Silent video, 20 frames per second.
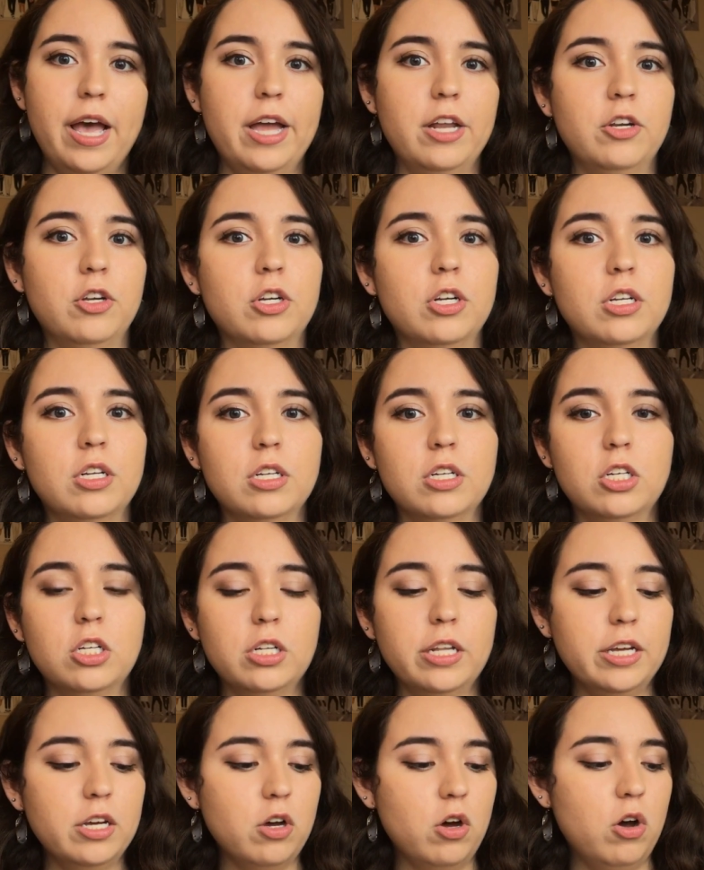and you're gonna
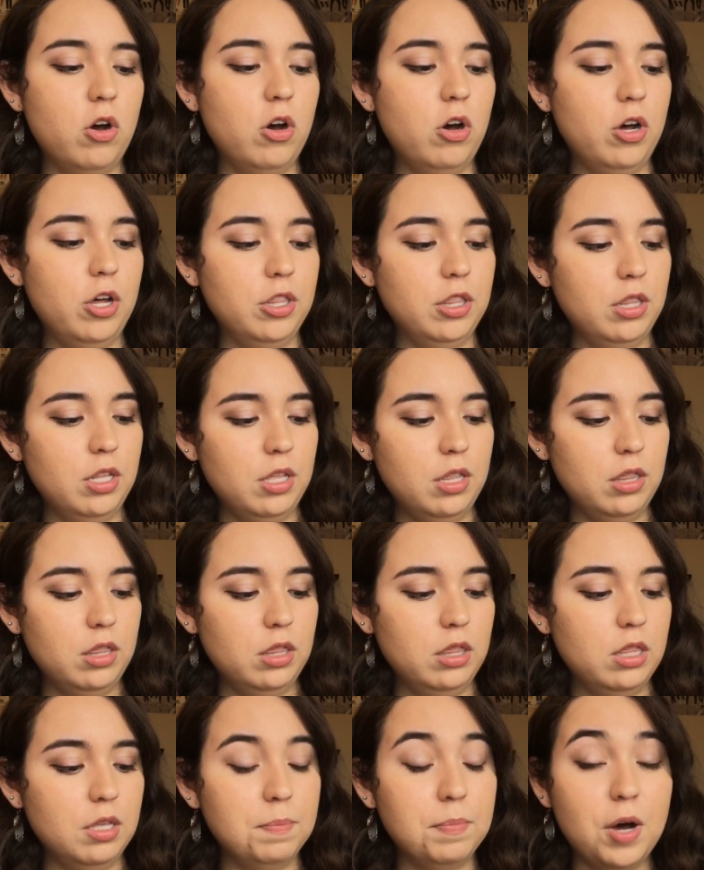click on
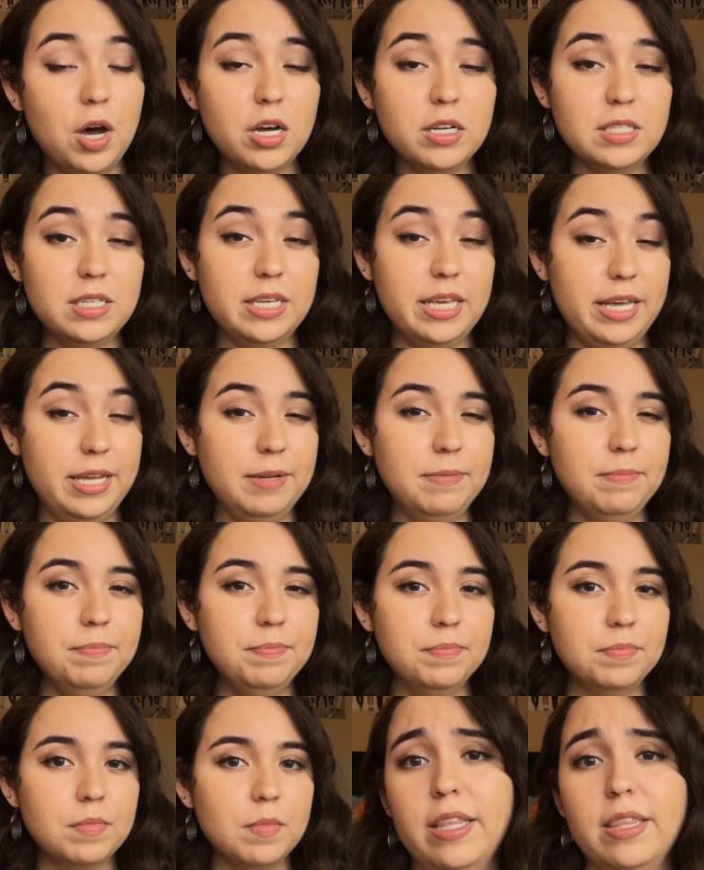the box again
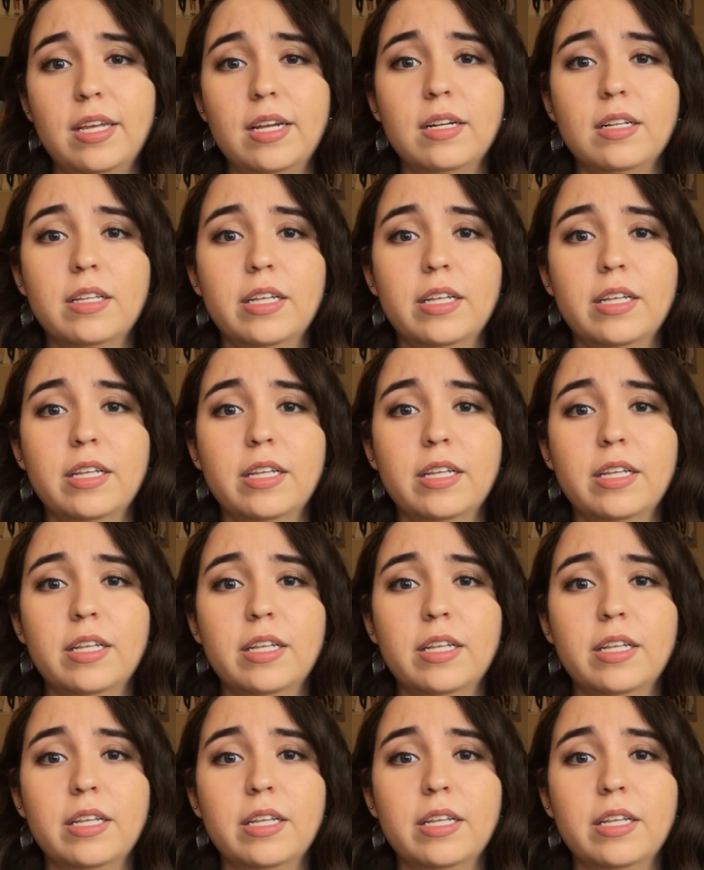and then